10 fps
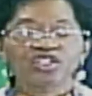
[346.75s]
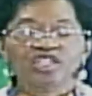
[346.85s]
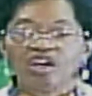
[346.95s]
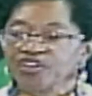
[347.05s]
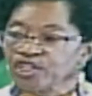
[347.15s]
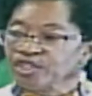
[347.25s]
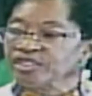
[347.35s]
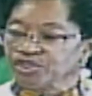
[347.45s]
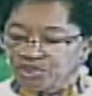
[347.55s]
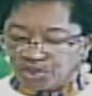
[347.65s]
know y'all have
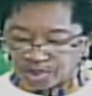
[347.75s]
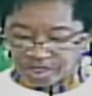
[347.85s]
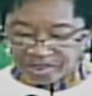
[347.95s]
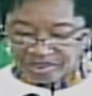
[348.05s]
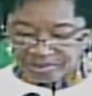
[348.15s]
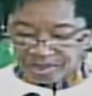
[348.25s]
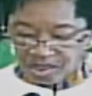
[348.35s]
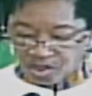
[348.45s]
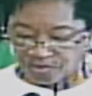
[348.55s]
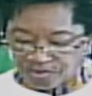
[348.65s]
heard the story
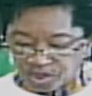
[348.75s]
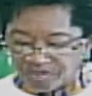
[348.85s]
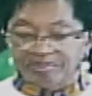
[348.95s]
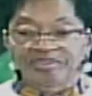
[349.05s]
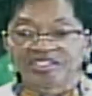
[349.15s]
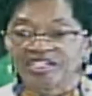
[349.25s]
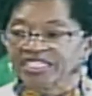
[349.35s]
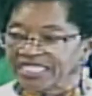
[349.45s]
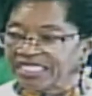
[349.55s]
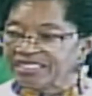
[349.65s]
over and over
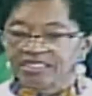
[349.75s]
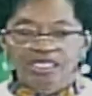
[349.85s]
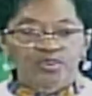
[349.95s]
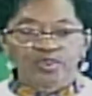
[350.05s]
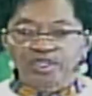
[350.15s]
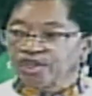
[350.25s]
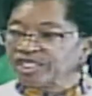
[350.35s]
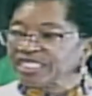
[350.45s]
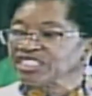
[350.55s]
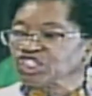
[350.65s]
again. We
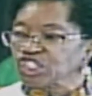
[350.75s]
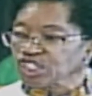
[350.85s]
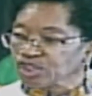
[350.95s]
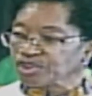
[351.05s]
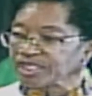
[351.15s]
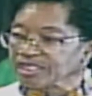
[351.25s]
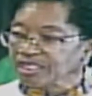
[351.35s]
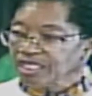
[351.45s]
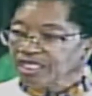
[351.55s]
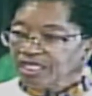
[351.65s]
heard it as children
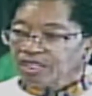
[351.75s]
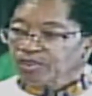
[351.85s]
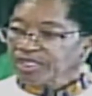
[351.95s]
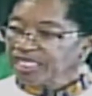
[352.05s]
we